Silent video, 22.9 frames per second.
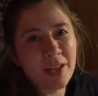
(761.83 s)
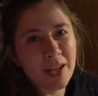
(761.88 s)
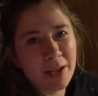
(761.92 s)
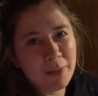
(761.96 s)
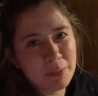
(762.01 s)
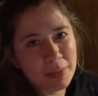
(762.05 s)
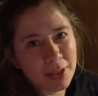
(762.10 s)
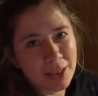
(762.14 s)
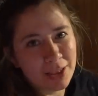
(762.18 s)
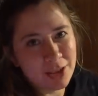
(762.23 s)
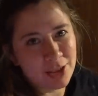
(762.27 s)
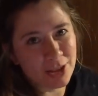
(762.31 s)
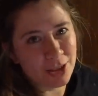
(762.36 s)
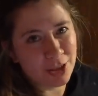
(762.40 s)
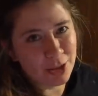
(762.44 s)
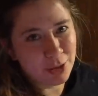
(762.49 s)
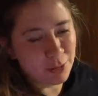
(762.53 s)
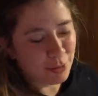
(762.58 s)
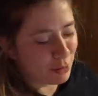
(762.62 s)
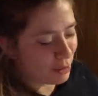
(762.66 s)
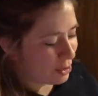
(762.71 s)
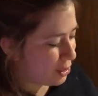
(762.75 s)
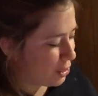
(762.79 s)
amnesia, you
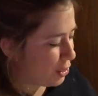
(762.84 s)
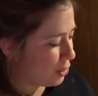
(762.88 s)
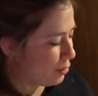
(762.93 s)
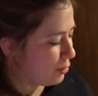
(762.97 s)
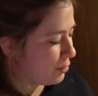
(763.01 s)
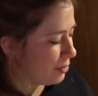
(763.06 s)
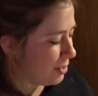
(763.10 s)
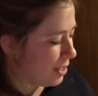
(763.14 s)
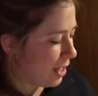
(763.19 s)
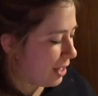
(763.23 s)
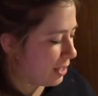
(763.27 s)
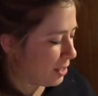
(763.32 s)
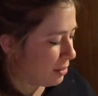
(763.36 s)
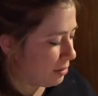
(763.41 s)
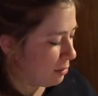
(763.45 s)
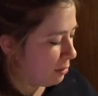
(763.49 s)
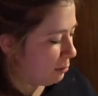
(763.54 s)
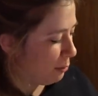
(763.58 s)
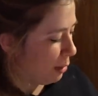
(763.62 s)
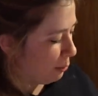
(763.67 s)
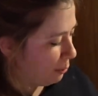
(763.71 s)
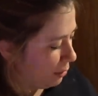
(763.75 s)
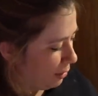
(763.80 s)
just choose not to
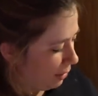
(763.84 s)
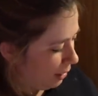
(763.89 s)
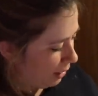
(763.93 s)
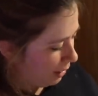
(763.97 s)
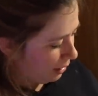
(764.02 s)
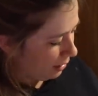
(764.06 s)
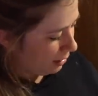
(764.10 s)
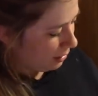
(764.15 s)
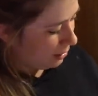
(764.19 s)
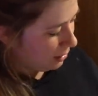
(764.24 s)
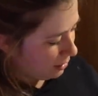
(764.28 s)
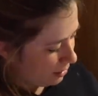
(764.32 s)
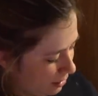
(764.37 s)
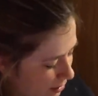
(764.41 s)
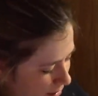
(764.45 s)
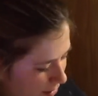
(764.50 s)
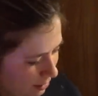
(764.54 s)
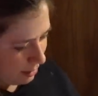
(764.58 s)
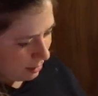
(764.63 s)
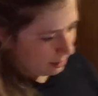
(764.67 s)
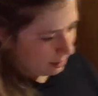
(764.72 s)
remember it. Sure.